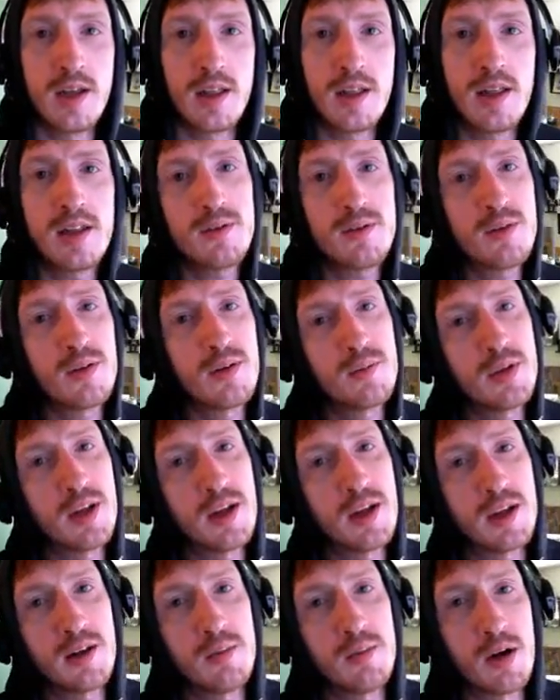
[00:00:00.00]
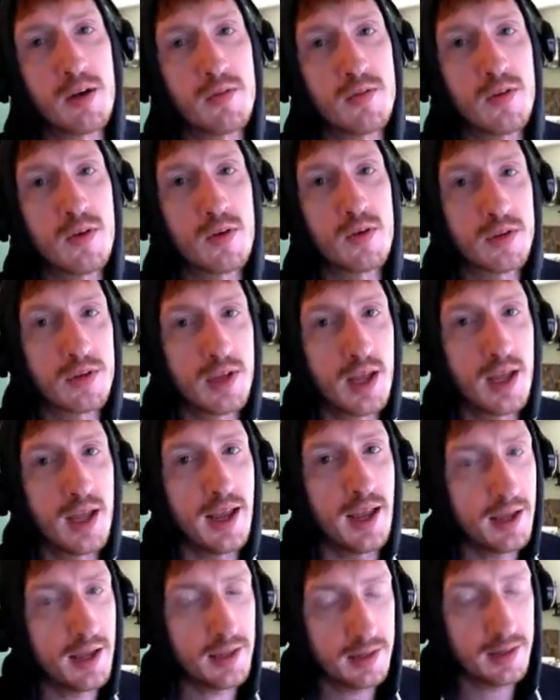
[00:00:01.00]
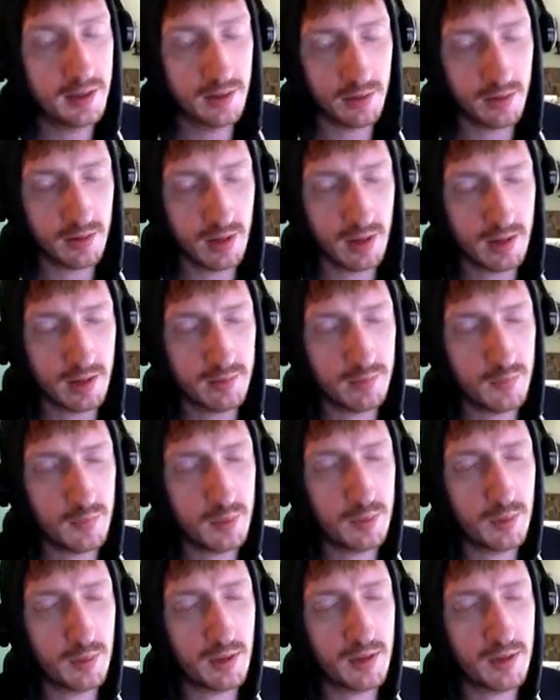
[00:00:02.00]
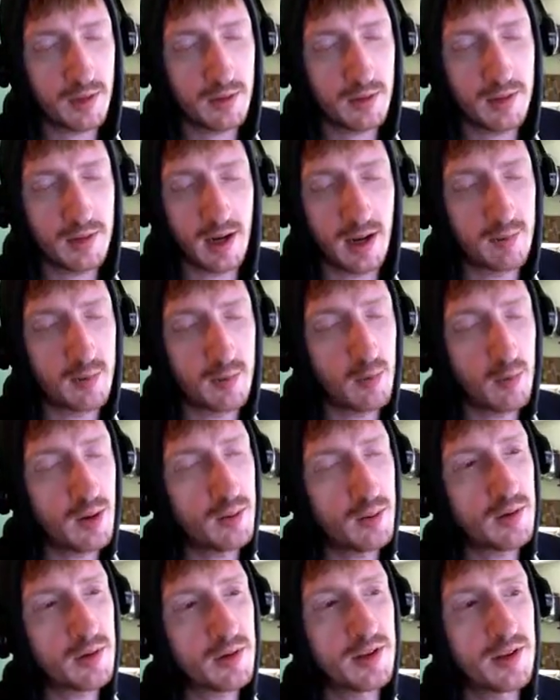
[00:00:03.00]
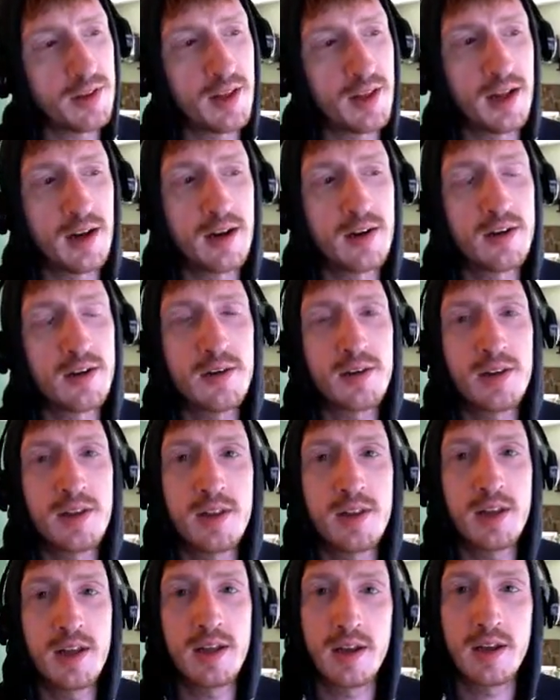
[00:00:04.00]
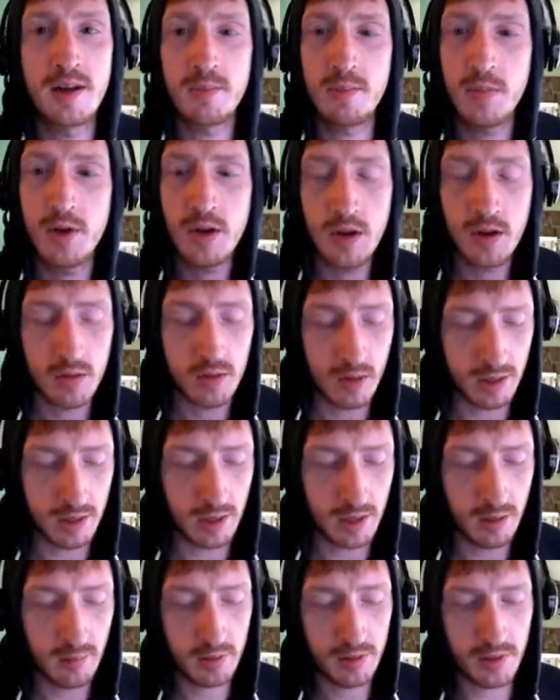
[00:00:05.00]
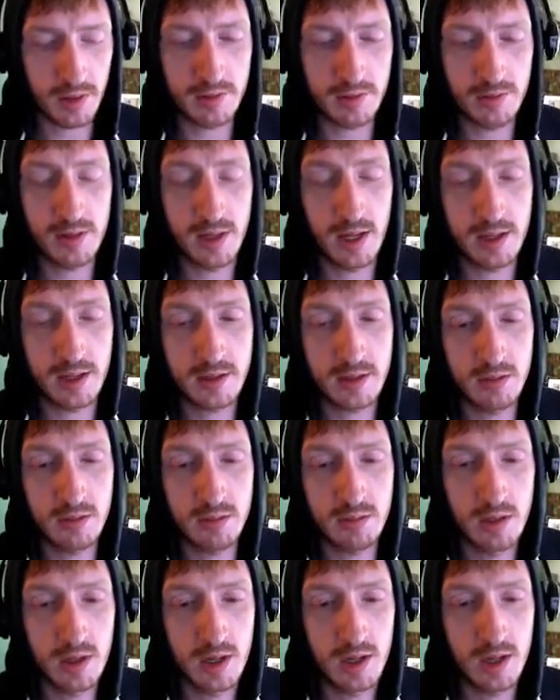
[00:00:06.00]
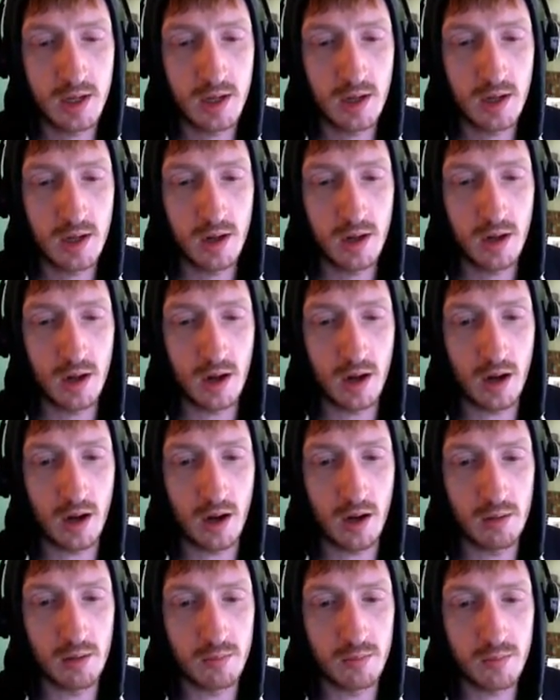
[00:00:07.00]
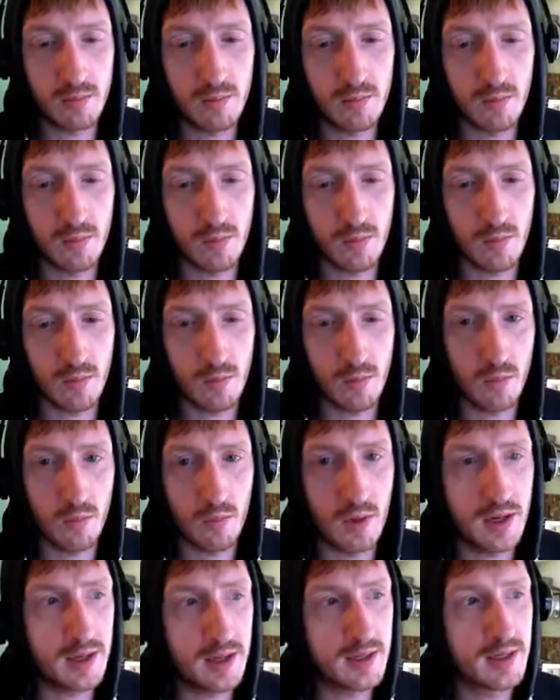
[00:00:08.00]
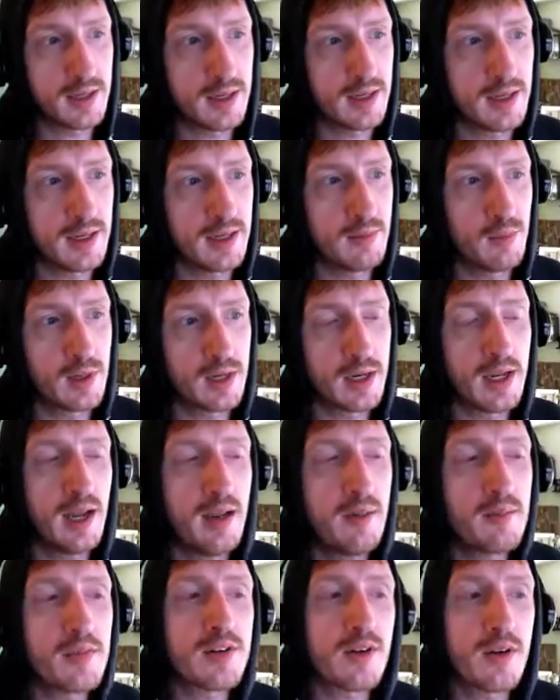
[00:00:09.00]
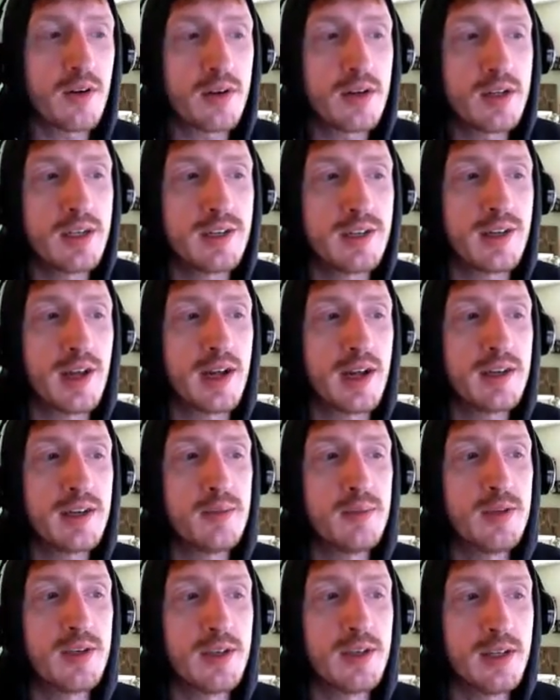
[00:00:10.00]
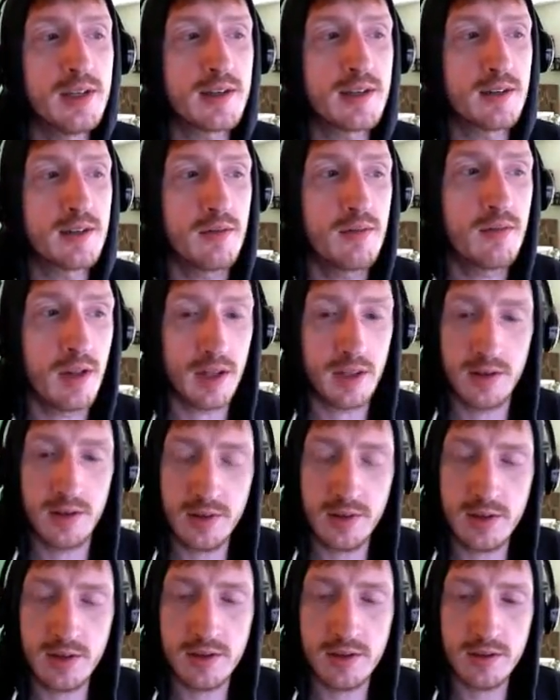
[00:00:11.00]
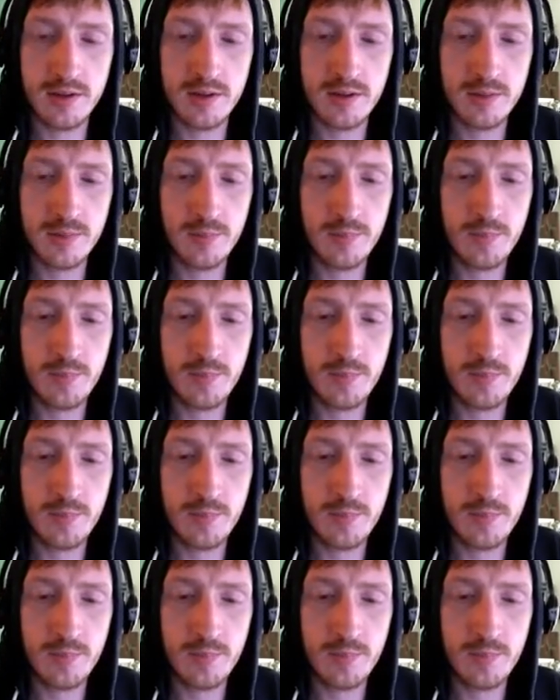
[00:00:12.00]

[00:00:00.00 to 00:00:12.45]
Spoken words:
That's what I'm talking about, folks. And there are a lot of people out there that have it way worse than that. I understand that, and I'm trying to empathize with that too. Uh, when a game that's already designed to be addictive like this is,